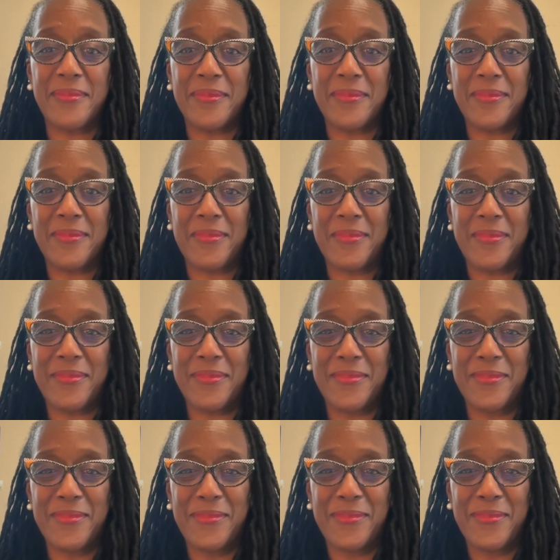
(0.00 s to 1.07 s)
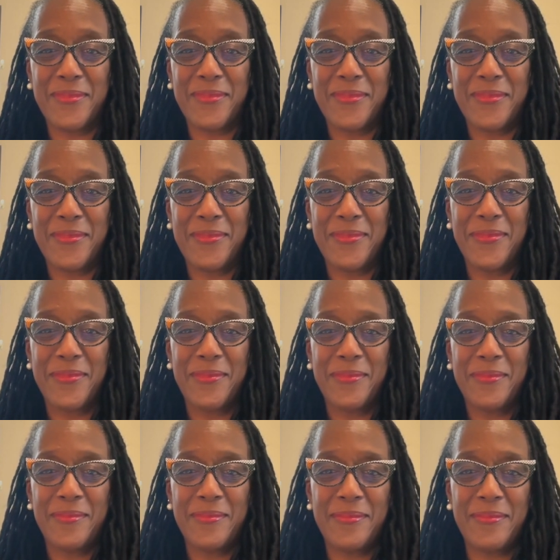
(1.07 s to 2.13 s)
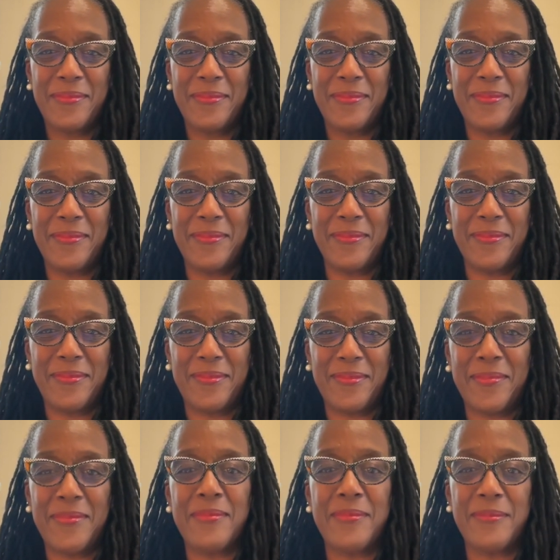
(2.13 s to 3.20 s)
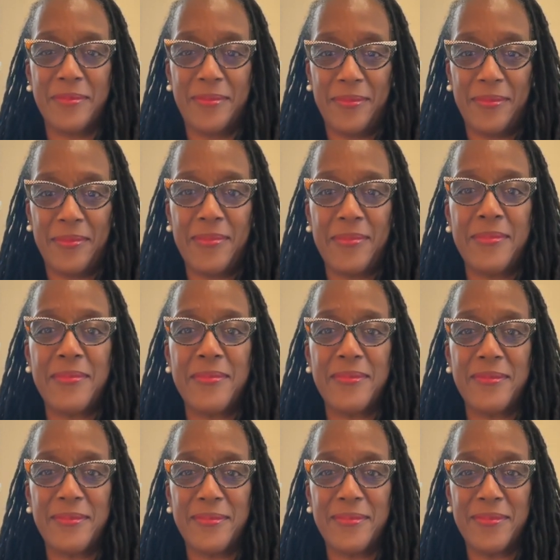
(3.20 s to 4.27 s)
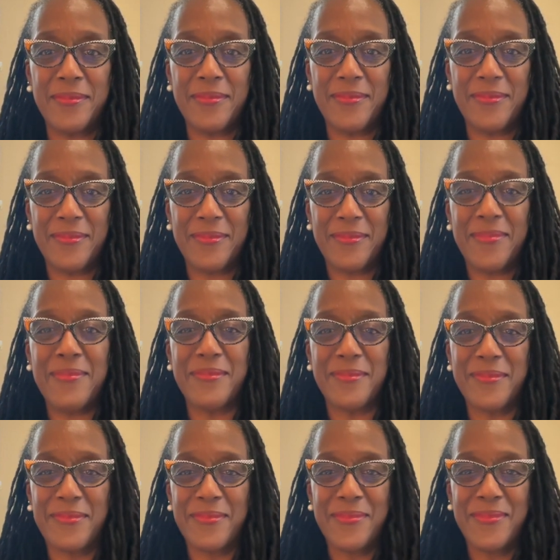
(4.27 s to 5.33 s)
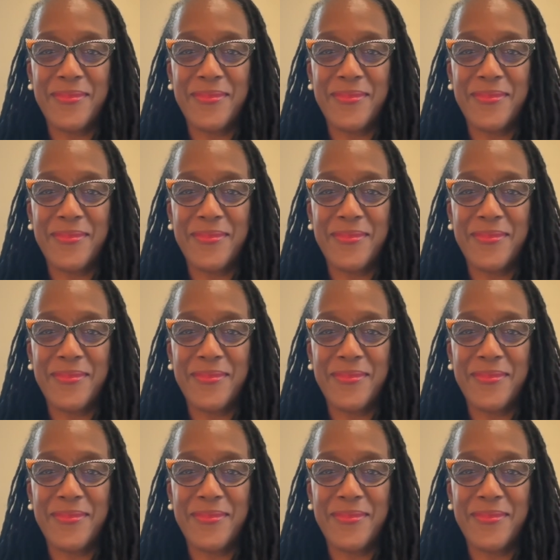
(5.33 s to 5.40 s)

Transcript: This person isn't speaking.